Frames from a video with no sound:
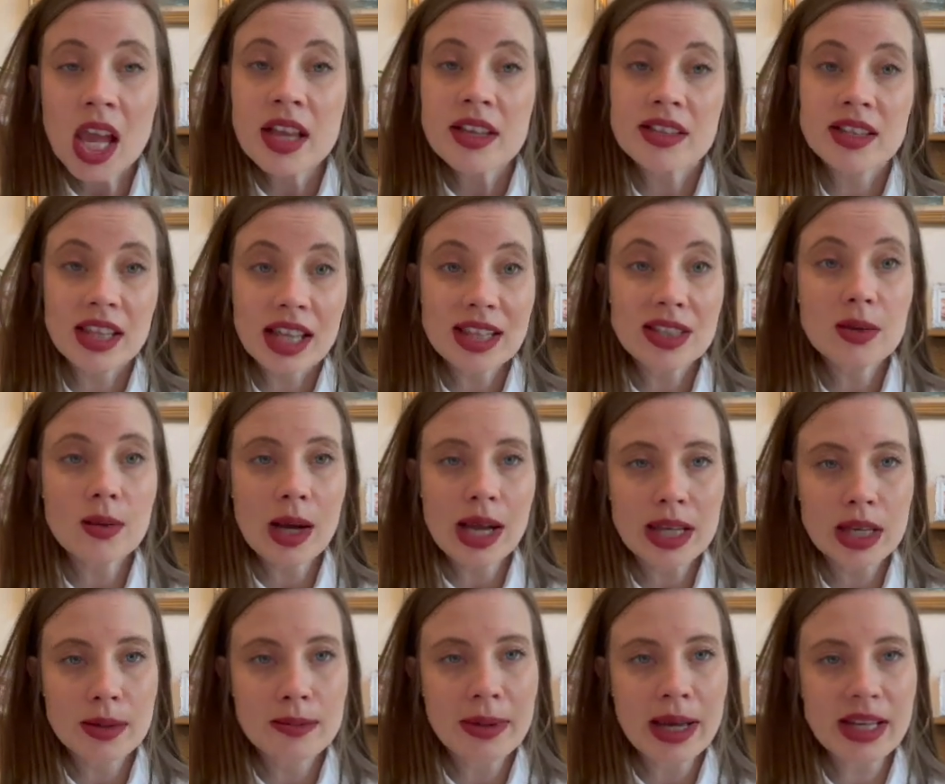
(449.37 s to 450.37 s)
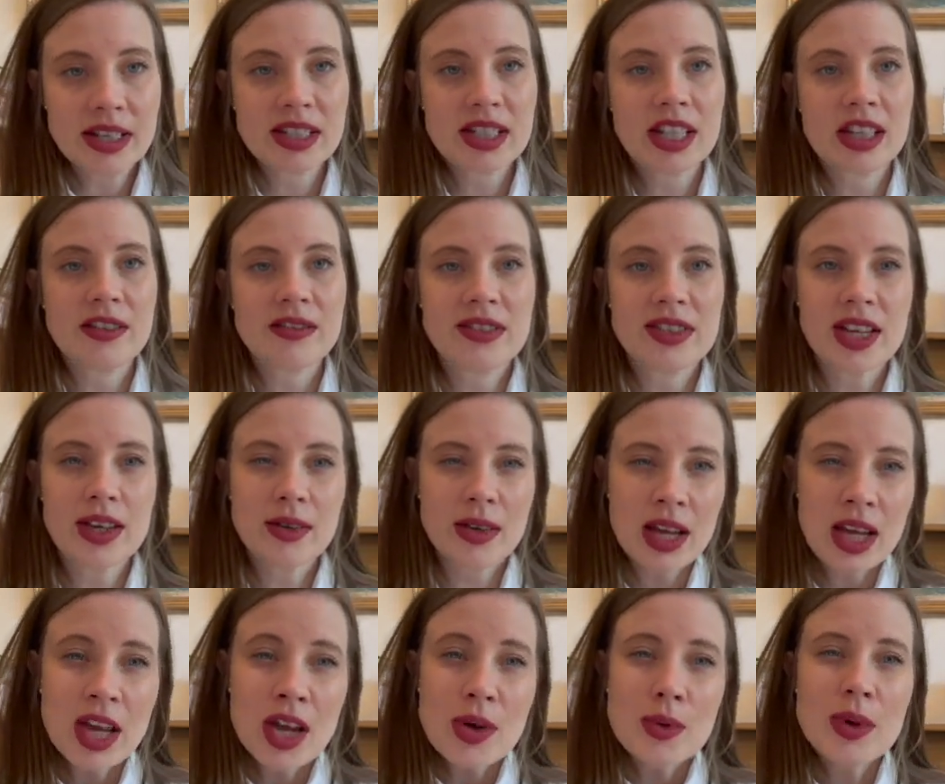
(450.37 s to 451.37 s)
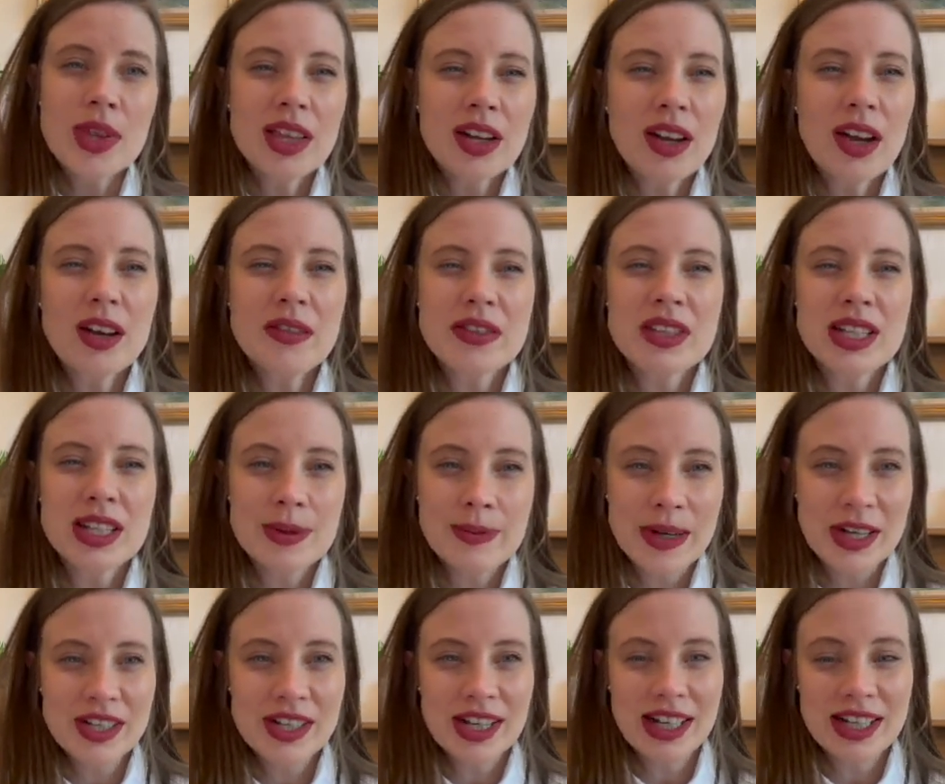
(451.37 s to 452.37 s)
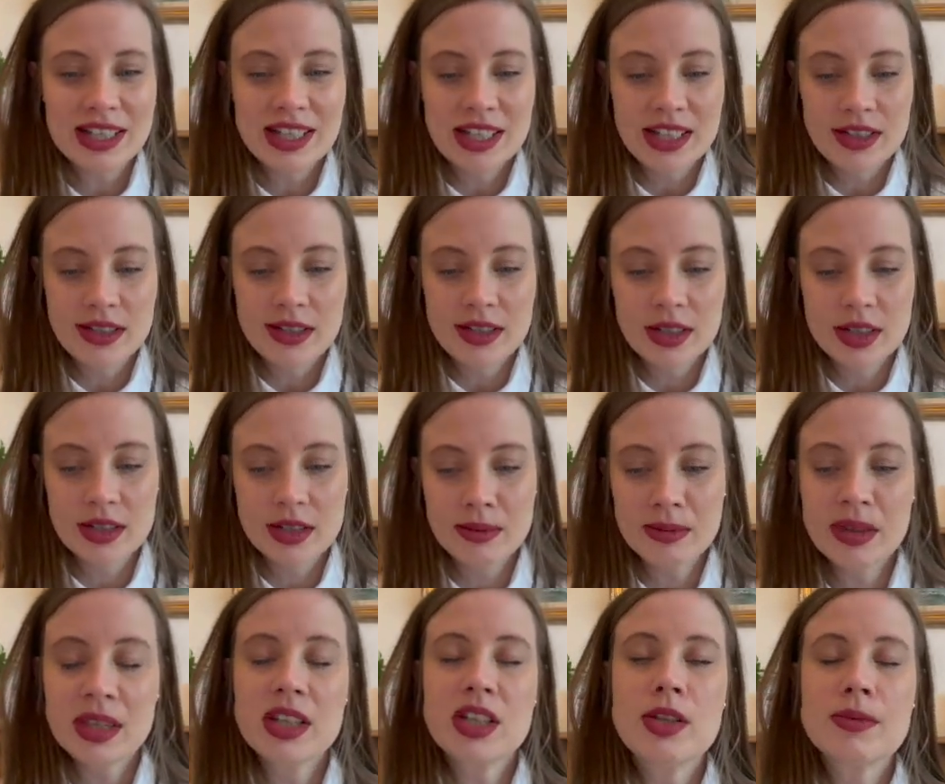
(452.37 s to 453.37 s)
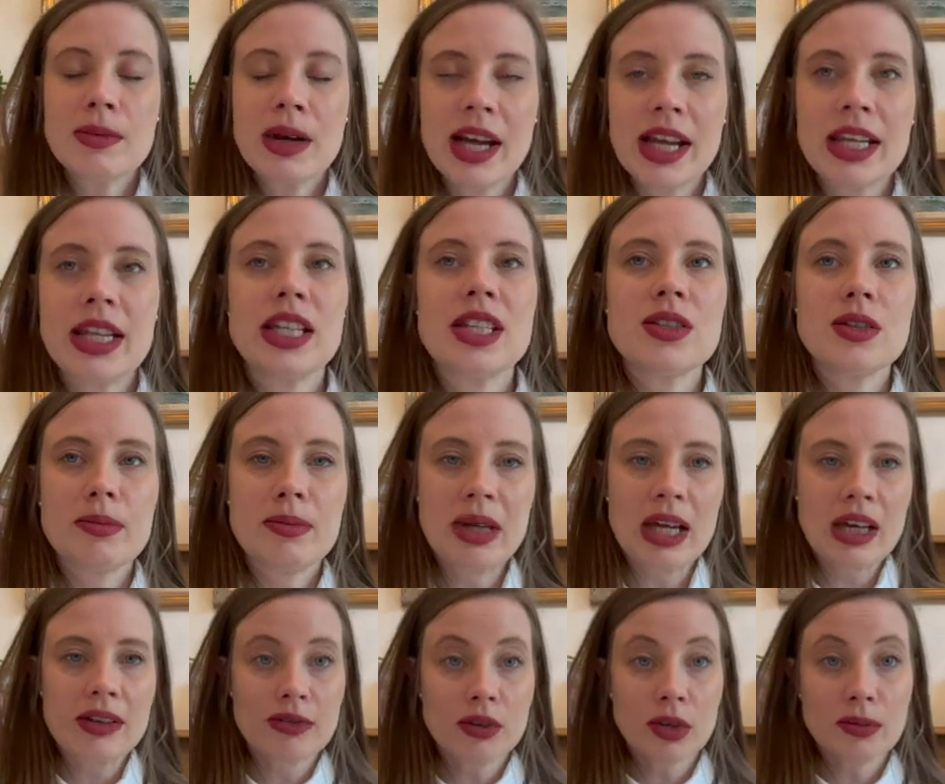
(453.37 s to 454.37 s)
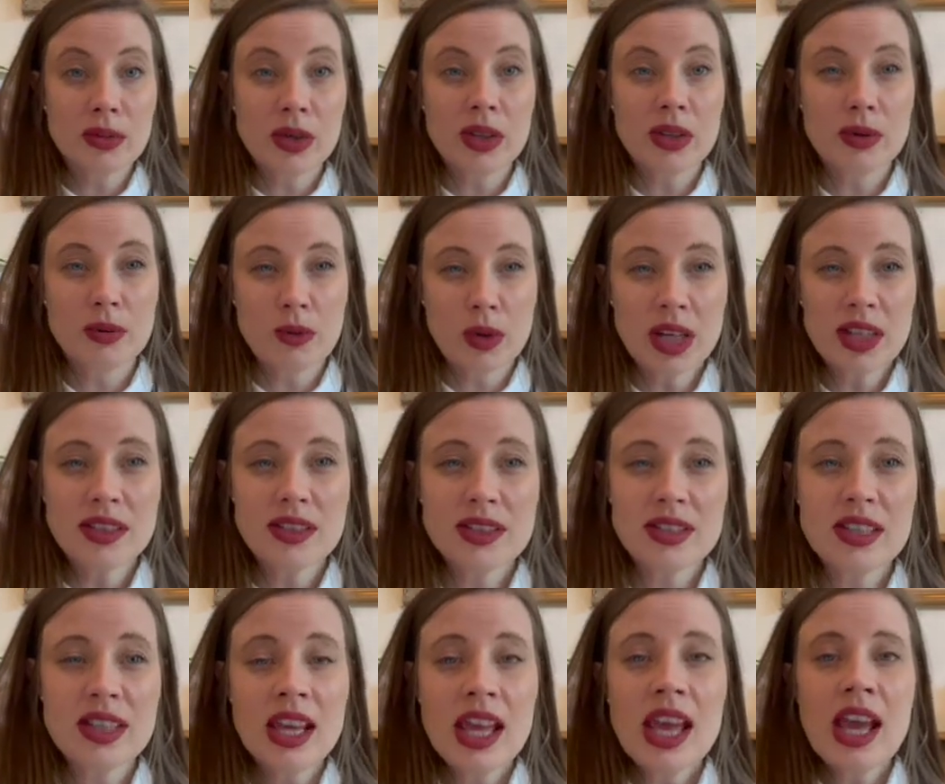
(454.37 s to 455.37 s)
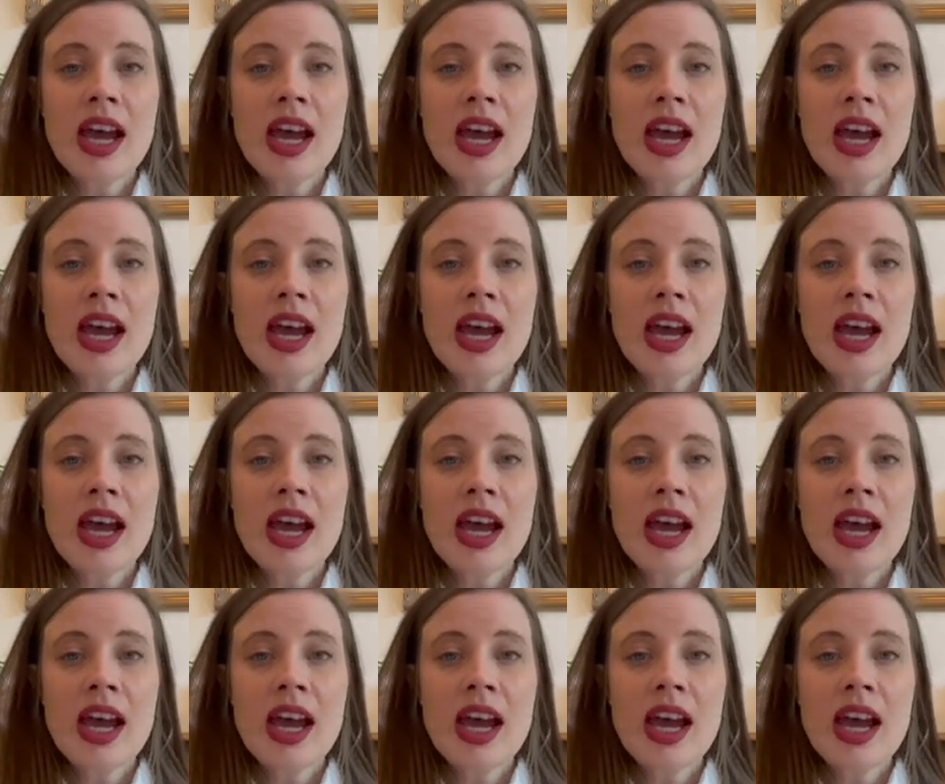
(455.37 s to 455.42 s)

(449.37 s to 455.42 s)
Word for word: So that's quite competitive. So with a lot of these specialities, it's something you might need to apply for more than once.